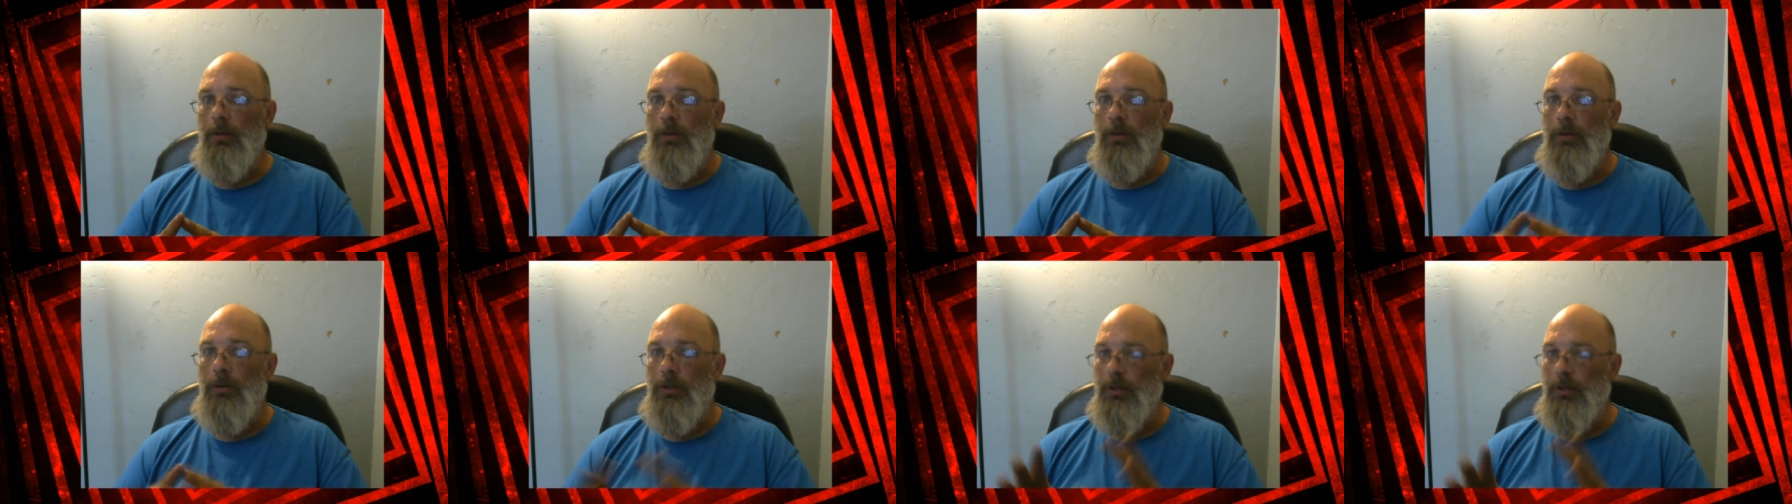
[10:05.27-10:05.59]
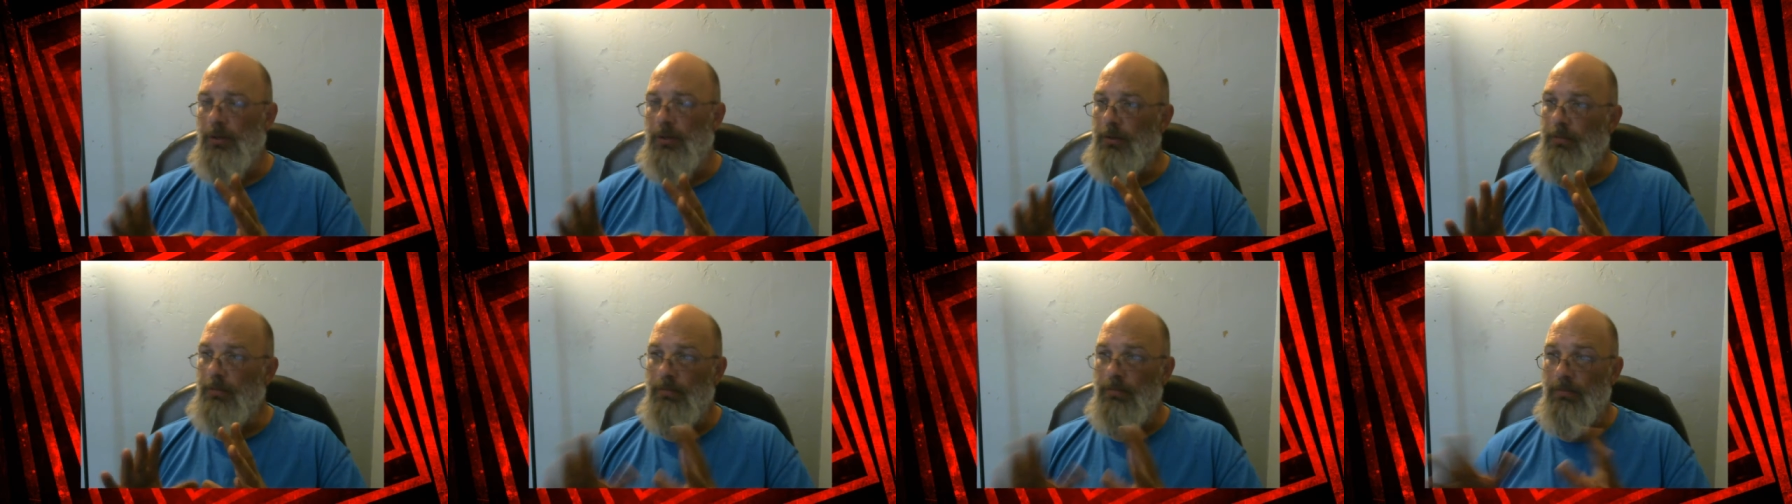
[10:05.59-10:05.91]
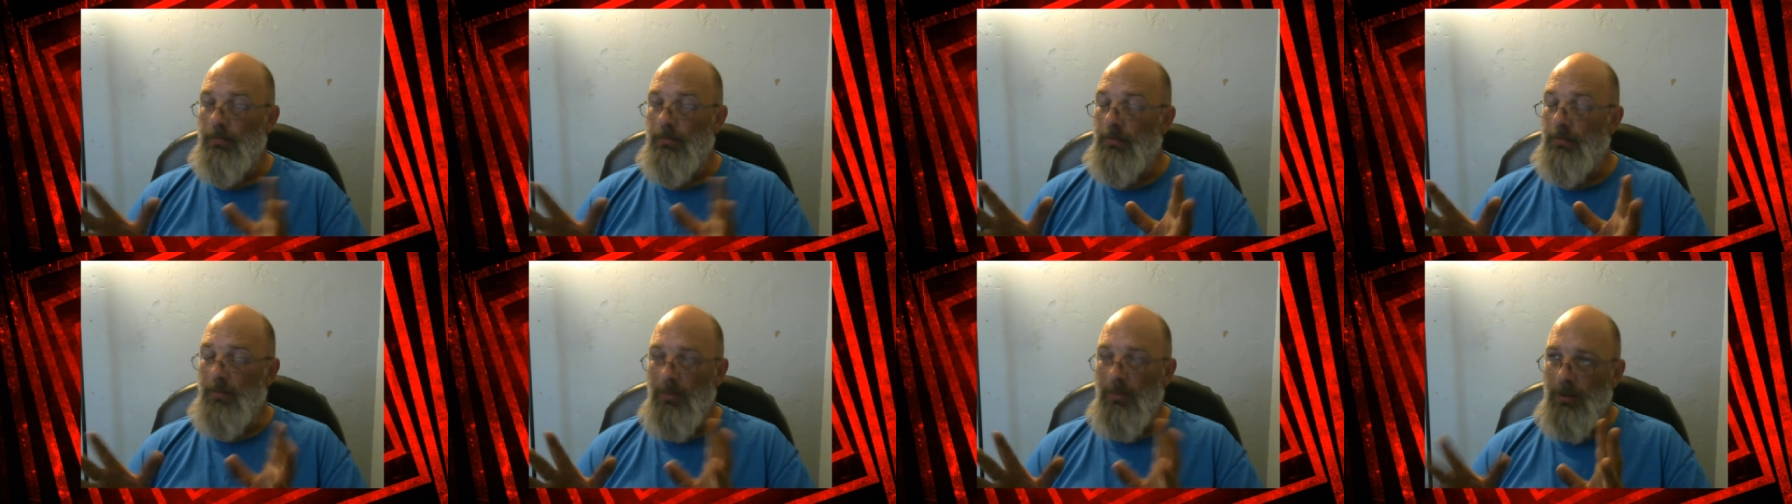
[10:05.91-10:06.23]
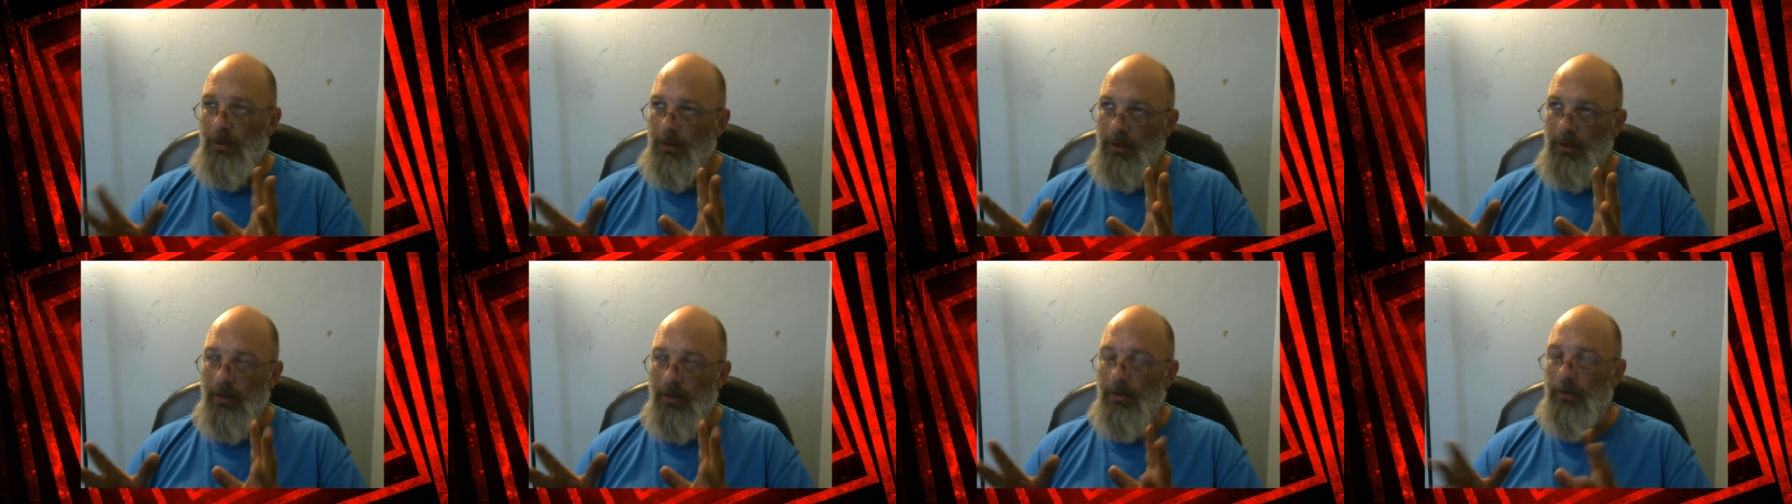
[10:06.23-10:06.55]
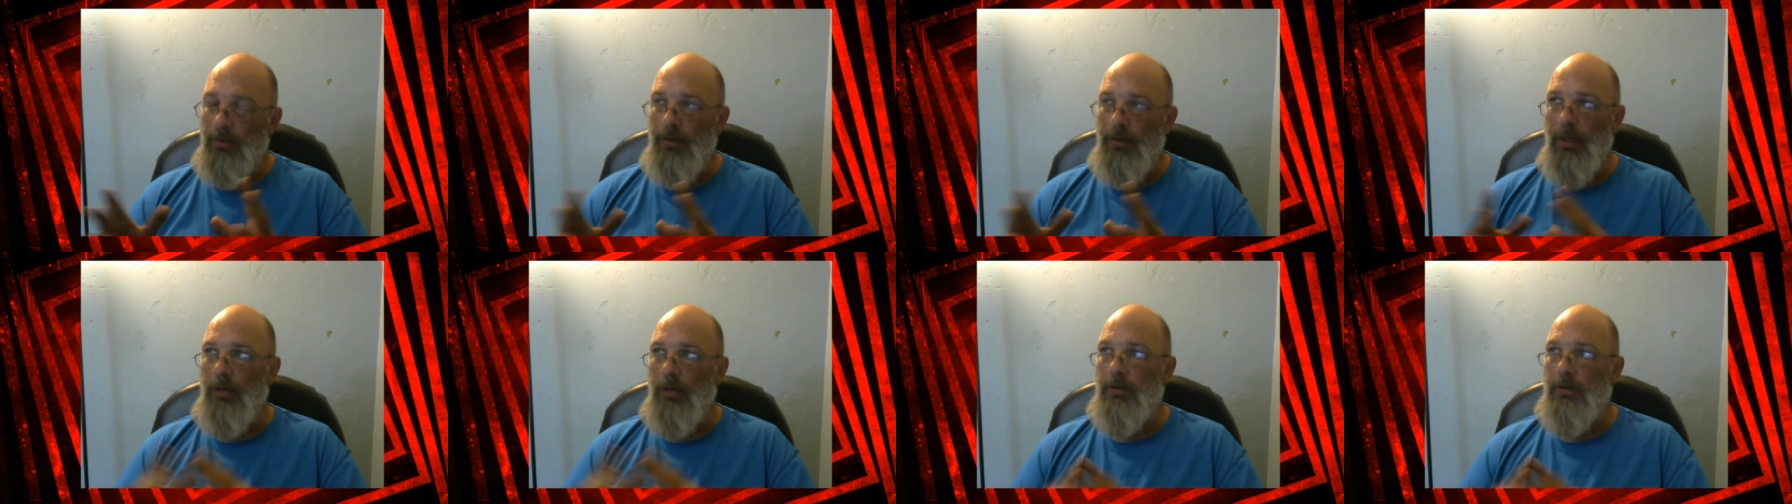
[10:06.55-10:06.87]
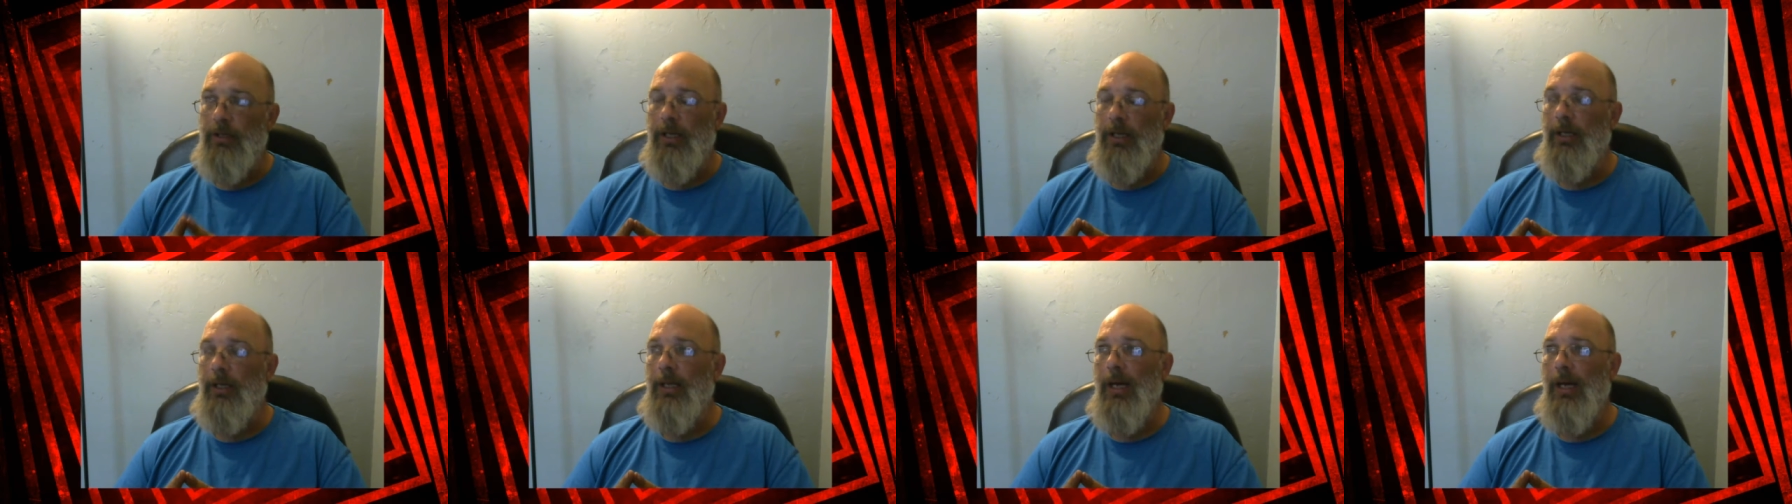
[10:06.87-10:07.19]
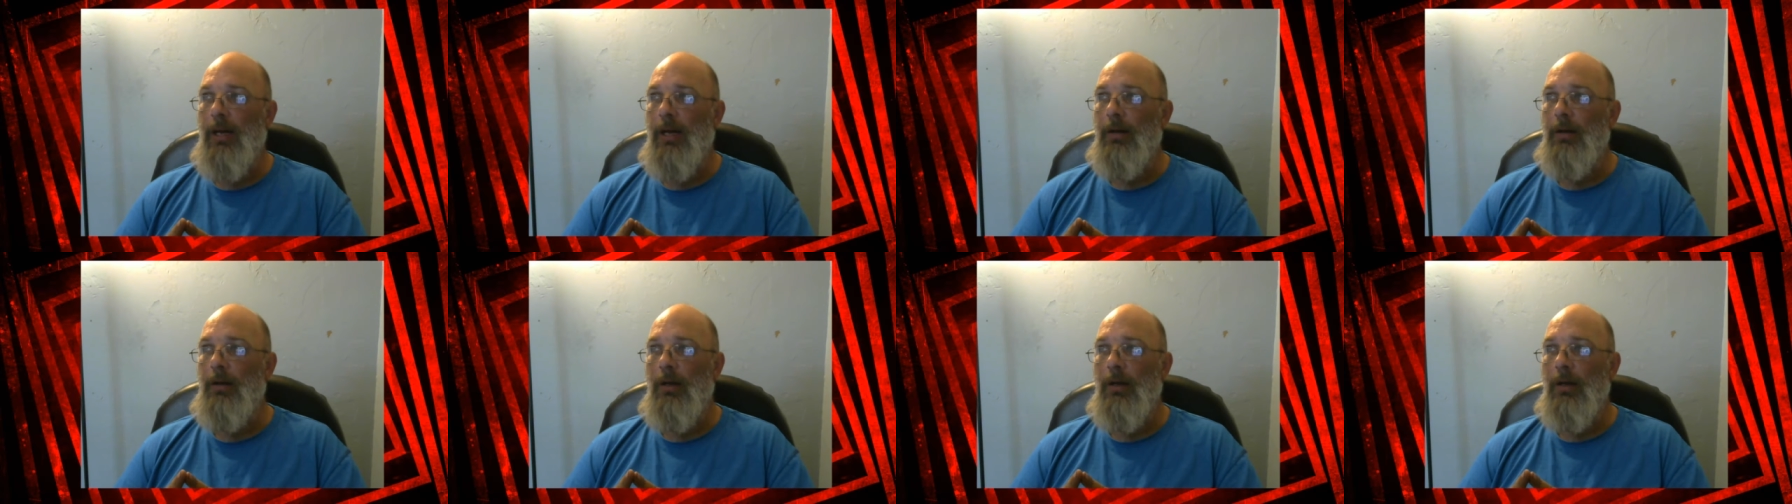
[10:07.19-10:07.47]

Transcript: just little things like that.